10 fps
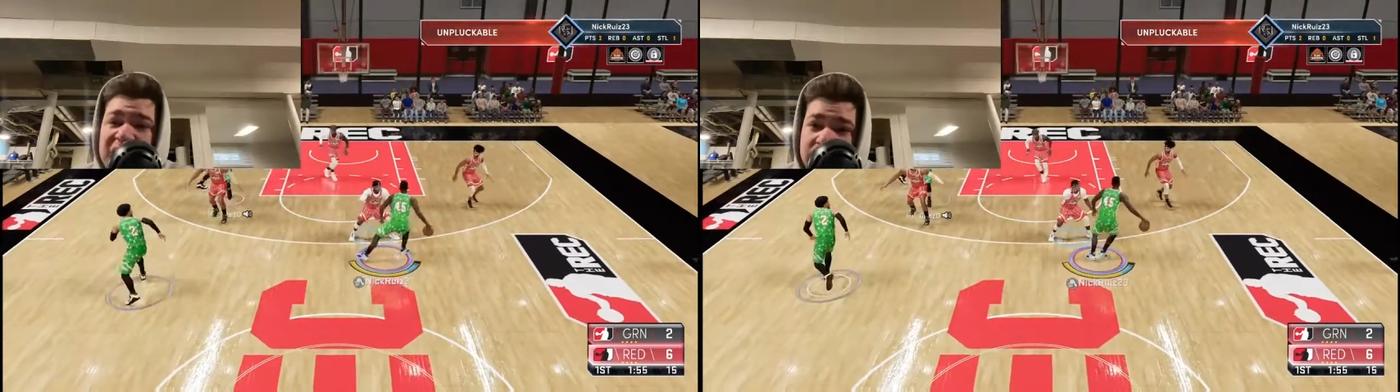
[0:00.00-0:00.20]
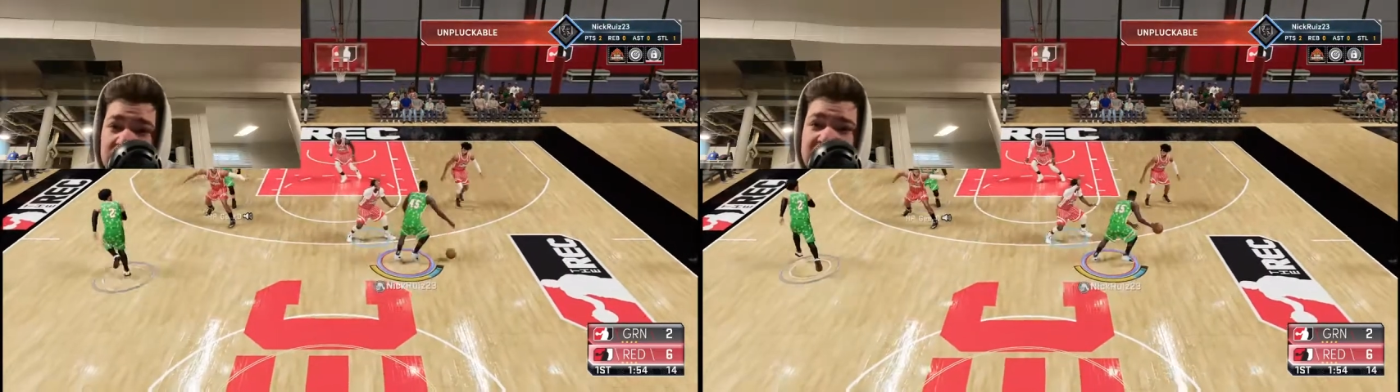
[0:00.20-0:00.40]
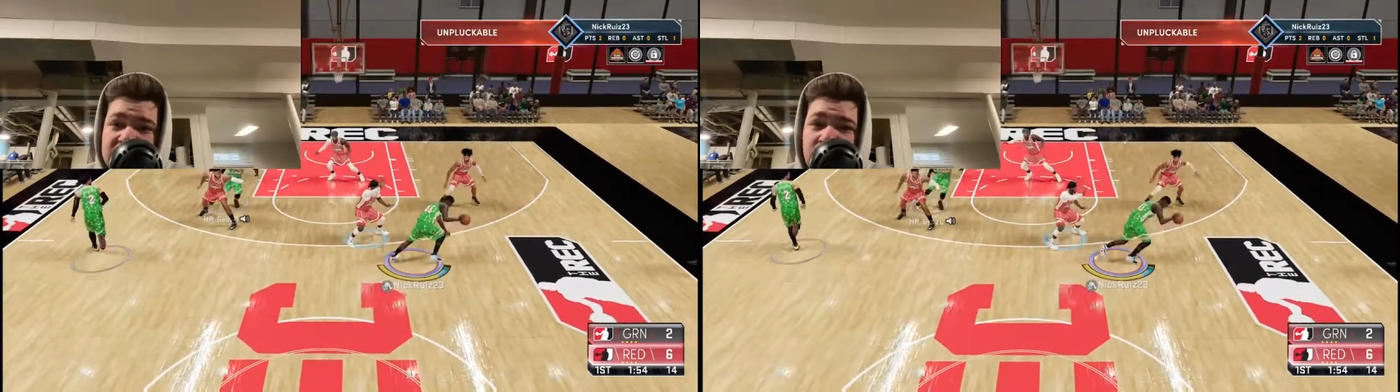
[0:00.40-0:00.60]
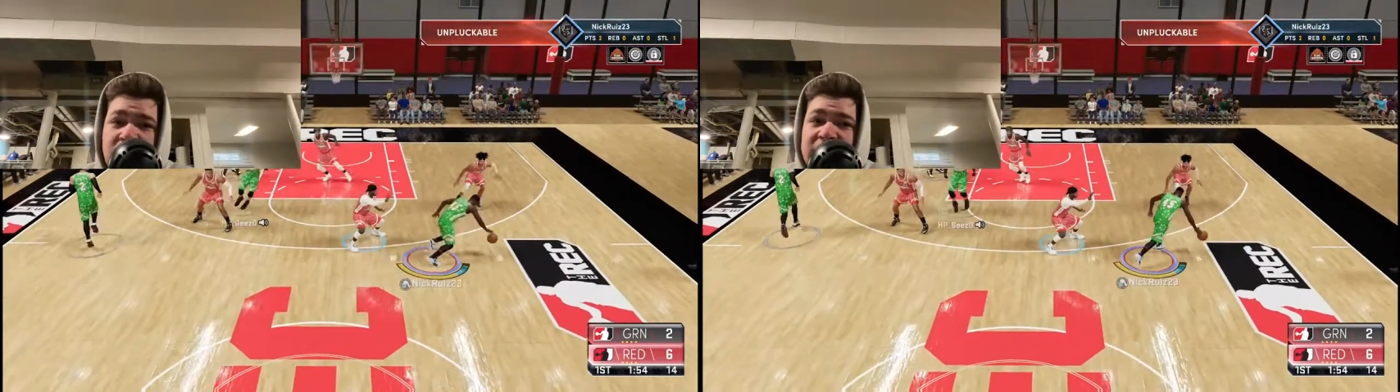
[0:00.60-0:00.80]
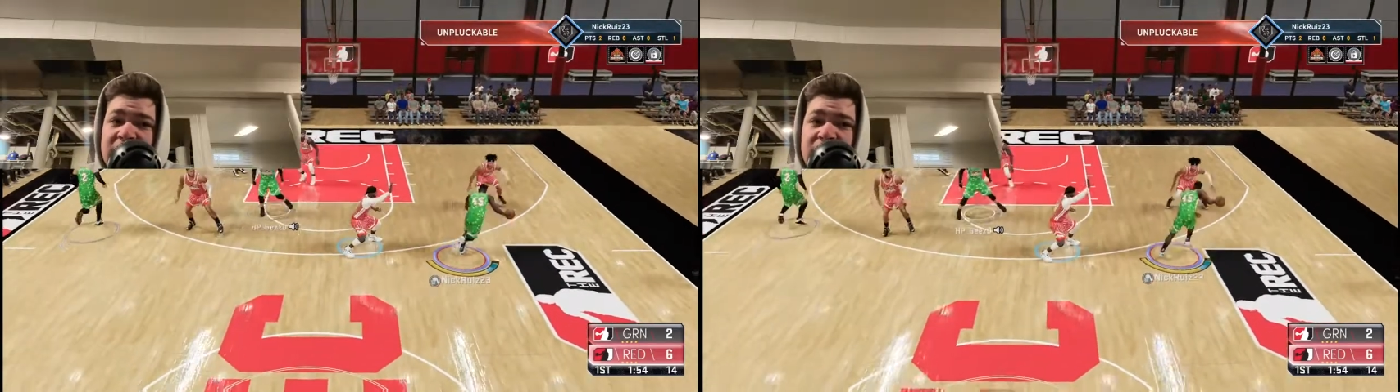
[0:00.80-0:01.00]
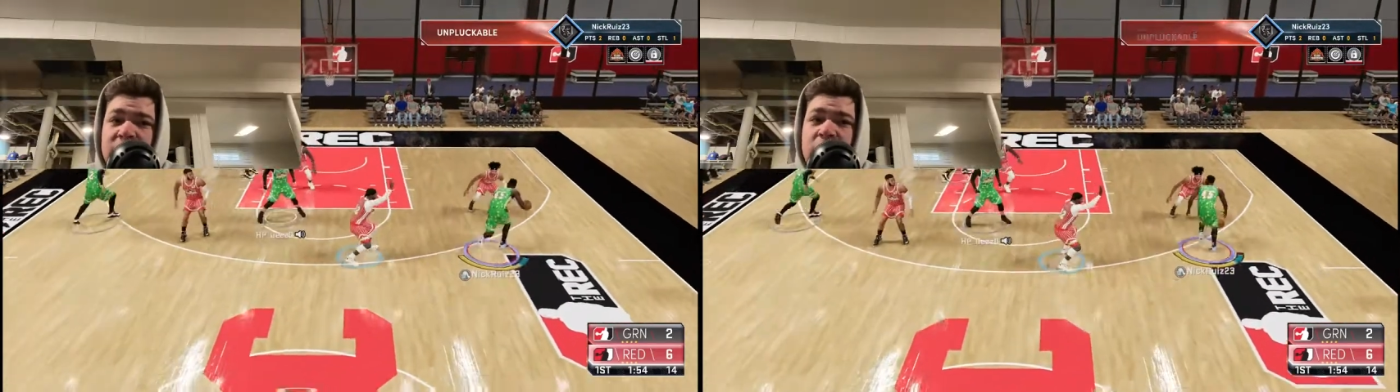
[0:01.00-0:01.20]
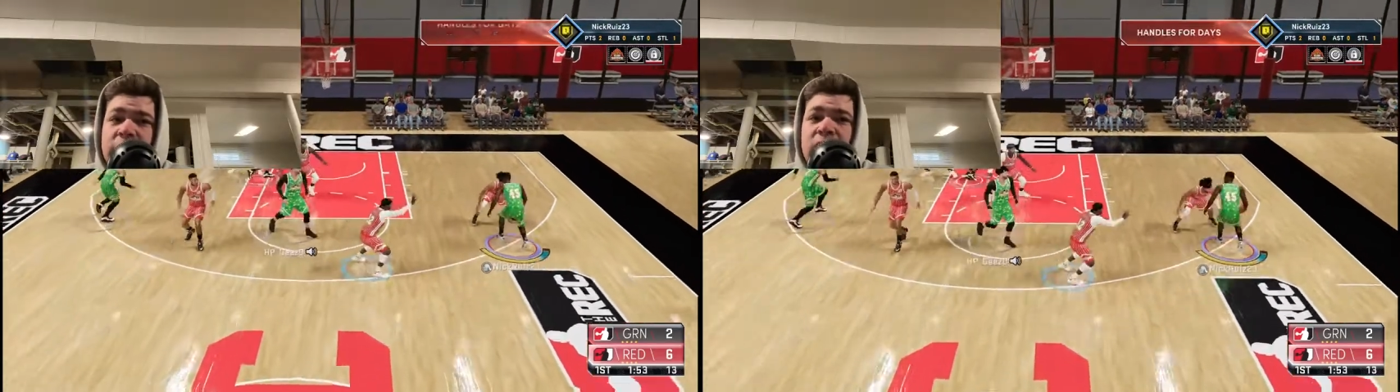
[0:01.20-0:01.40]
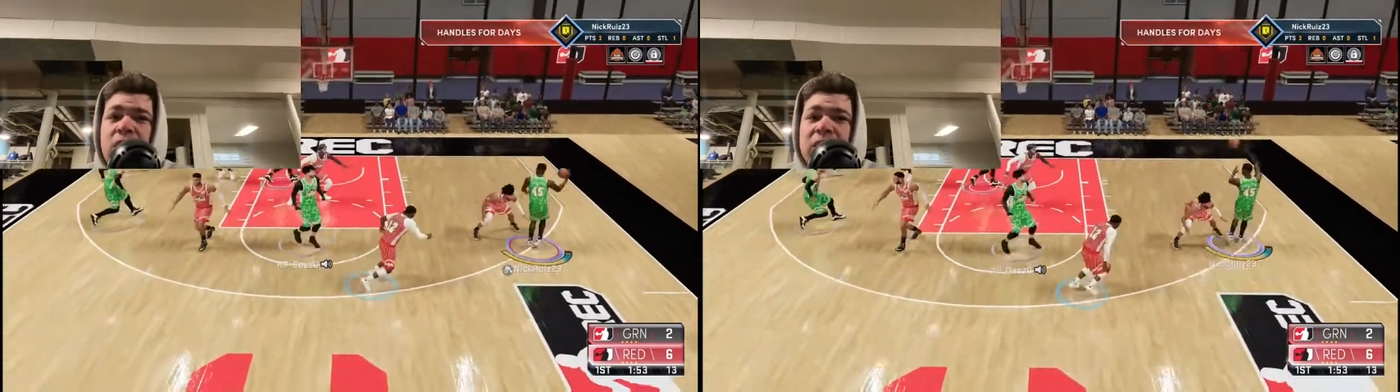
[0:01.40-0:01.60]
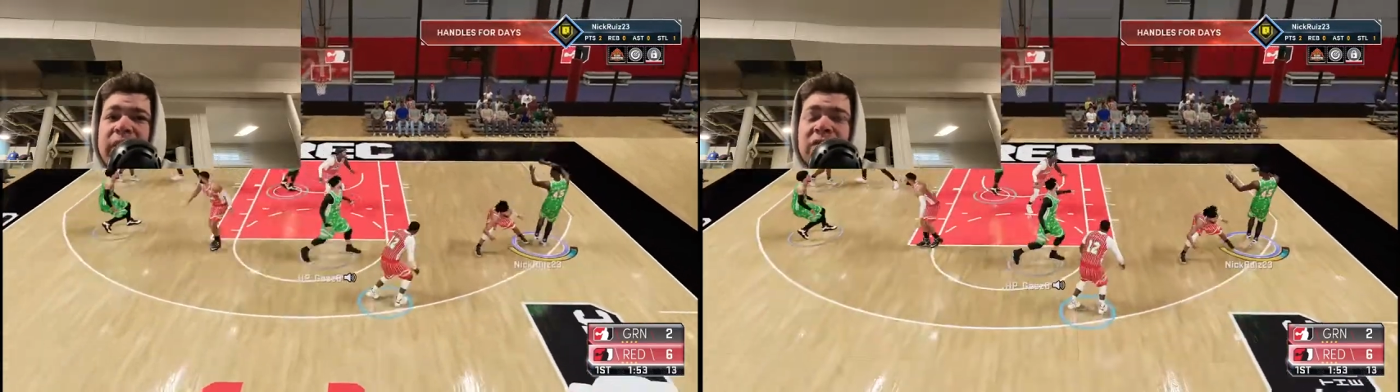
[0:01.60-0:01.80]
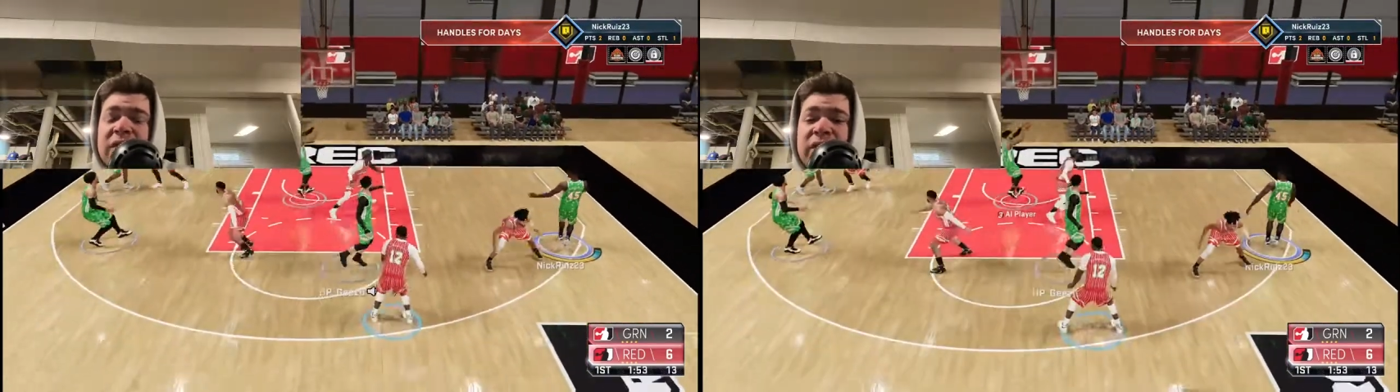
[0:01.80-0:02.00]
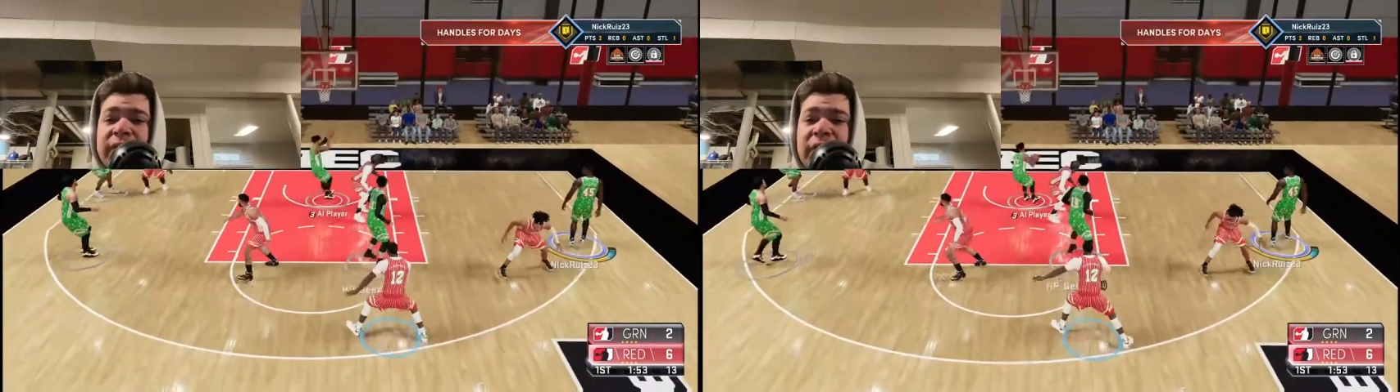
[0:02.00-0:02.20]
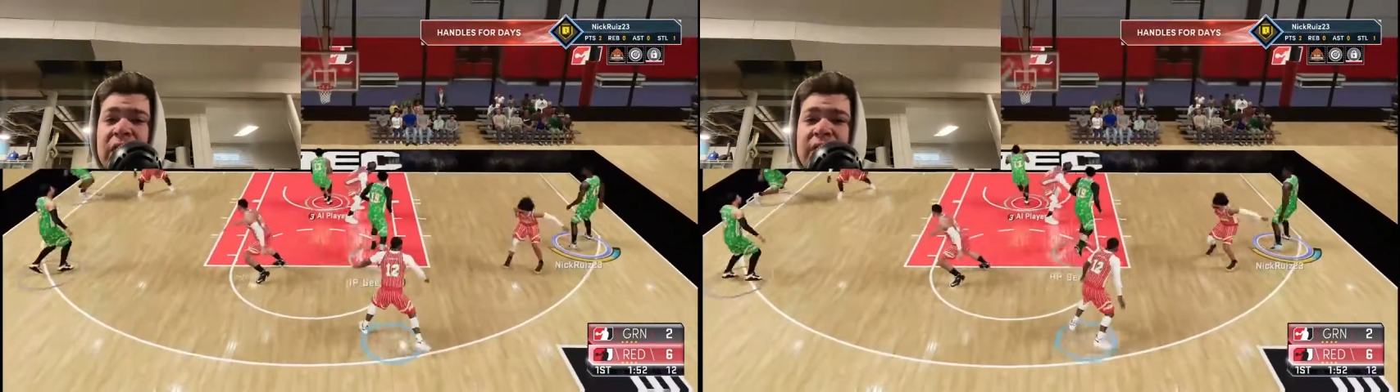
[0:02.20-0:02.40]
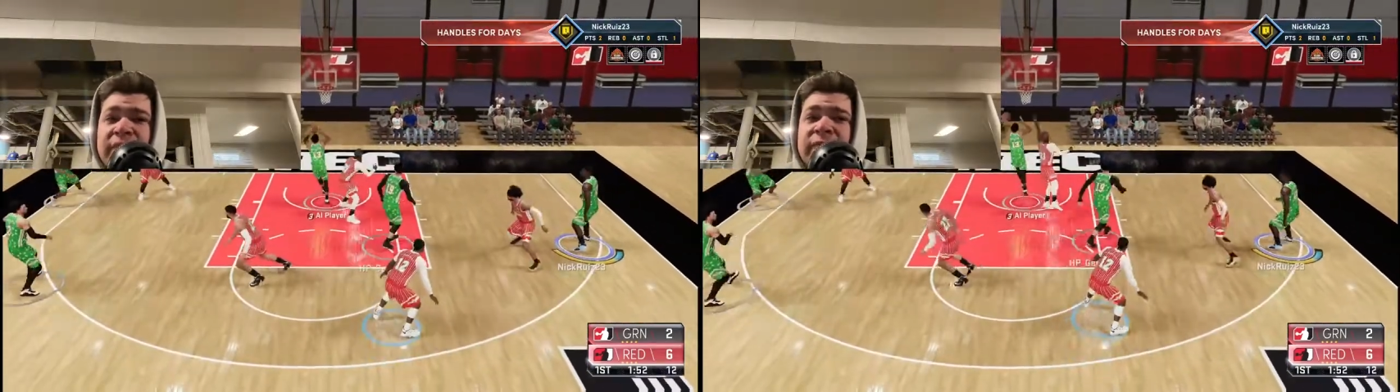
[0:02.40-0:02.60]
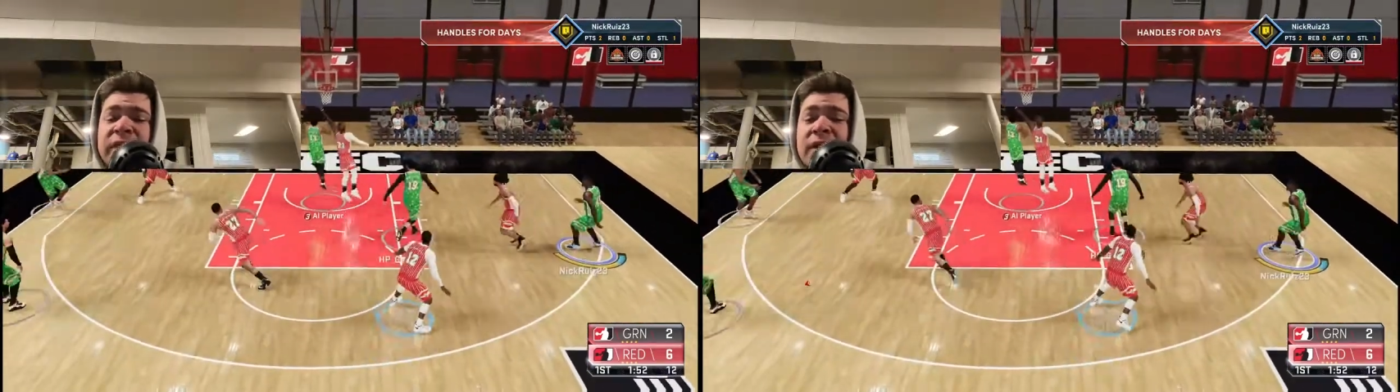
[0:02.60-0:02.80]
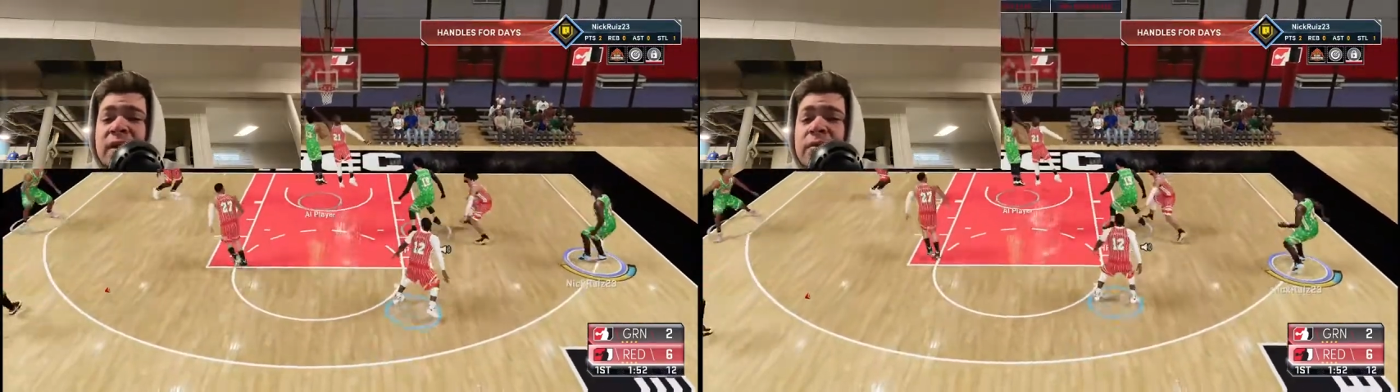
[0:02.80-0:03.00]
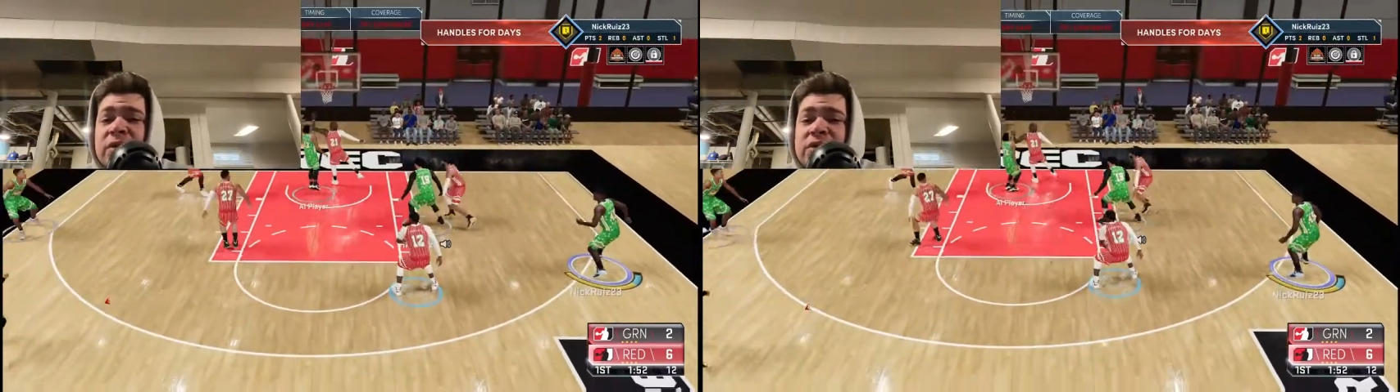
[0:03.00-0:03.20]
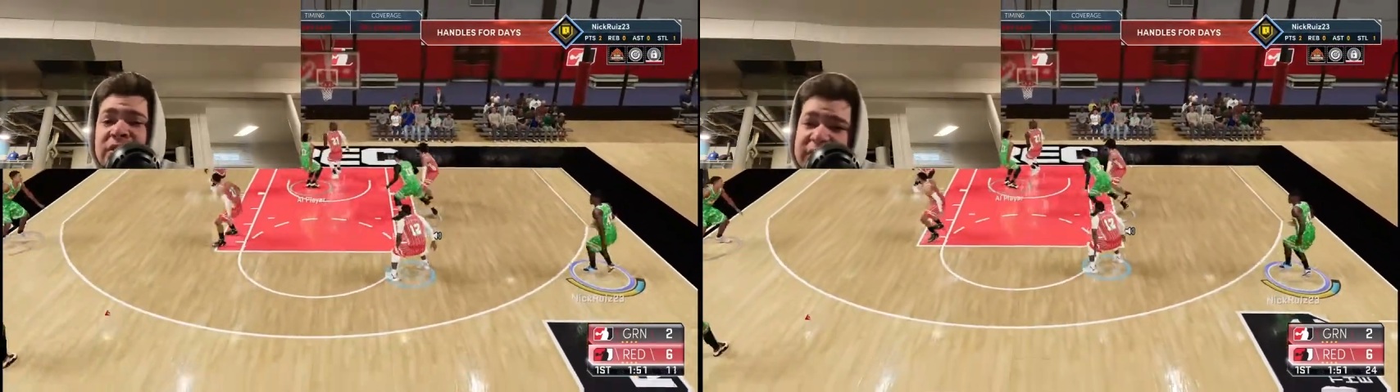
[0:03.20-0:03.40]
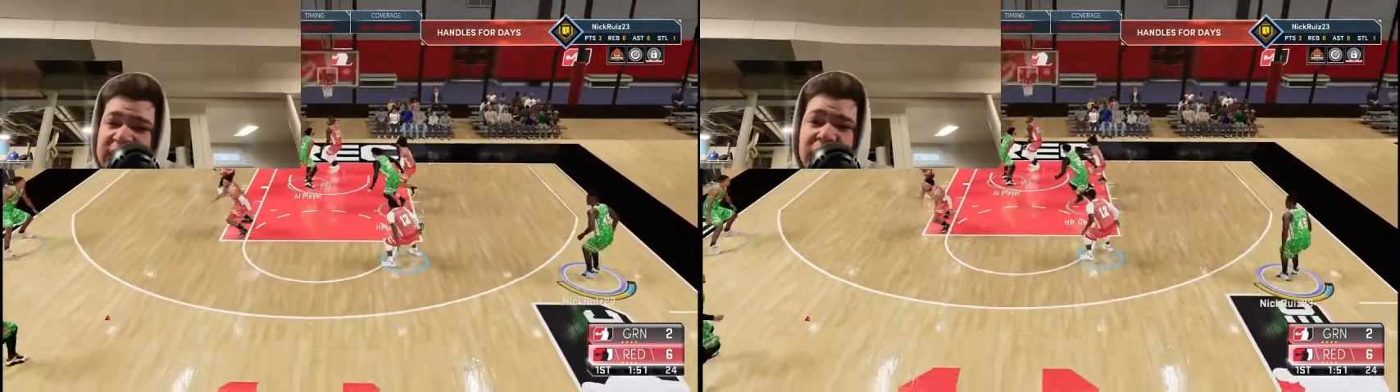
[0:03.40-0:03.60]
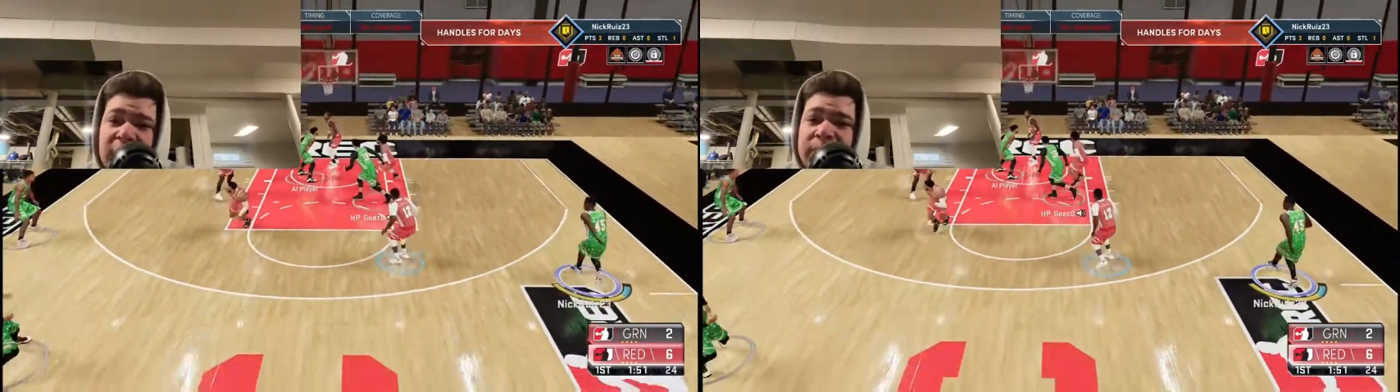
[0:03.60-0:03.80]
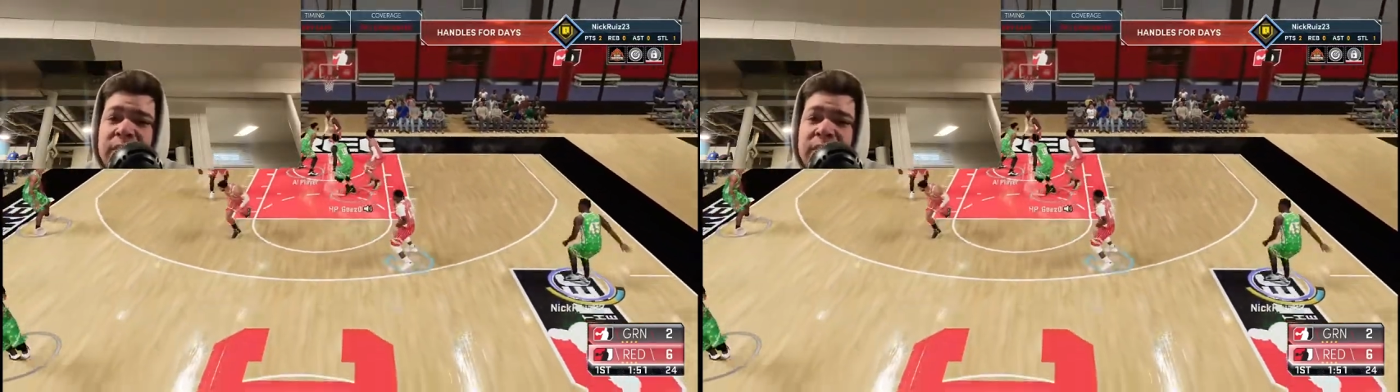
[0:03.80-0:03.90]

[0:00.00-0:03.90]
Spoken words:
the +1 at every overall after 95, but you need to stop